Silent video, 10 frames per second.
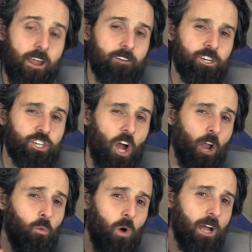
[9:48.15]
Now,
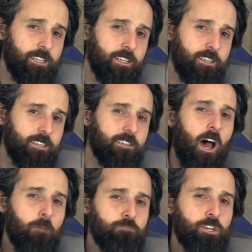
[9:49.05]
Deshaun Watson's
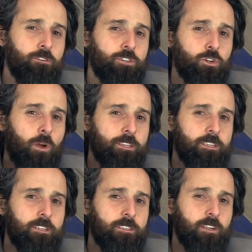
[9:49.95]
top two
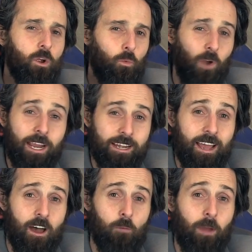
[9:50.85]
choices right
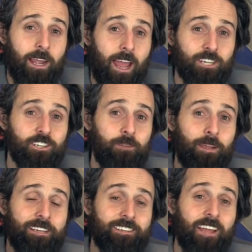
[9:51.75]
now might actually
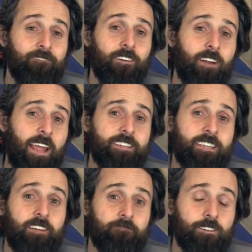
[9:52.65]
be Denver and
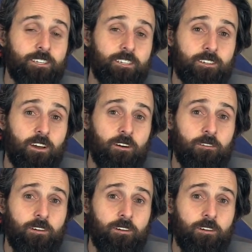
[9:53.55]
San Francisco.